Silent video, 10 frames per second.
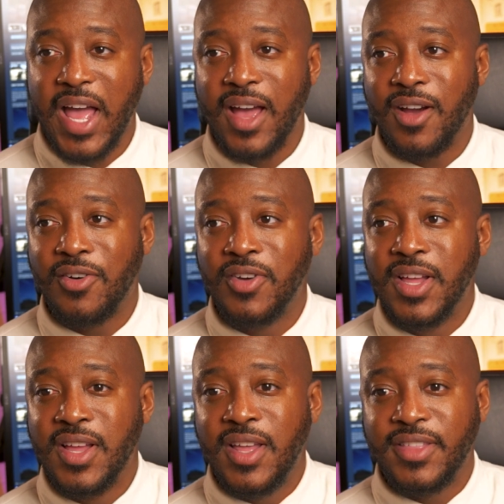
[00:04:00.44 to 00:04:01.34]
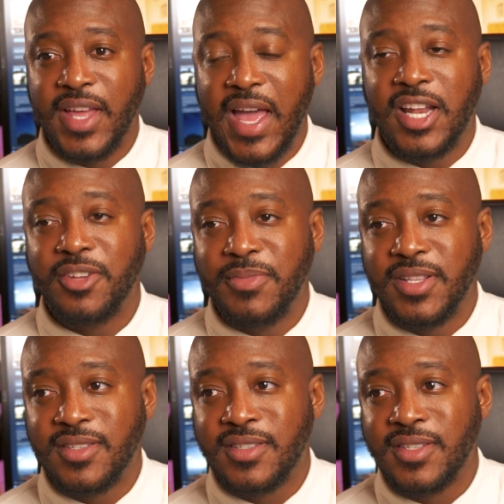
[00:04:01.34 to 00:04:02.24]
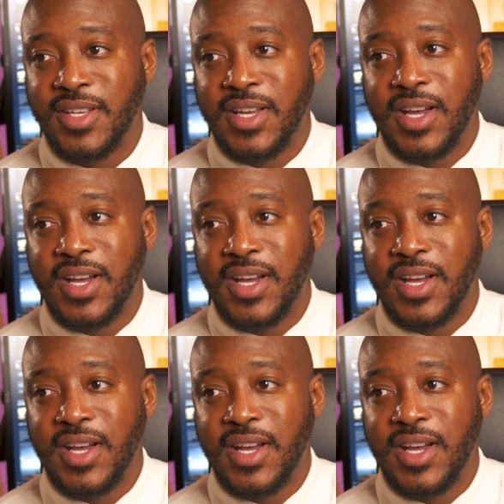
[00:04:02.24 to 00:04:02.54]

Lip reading: how the elements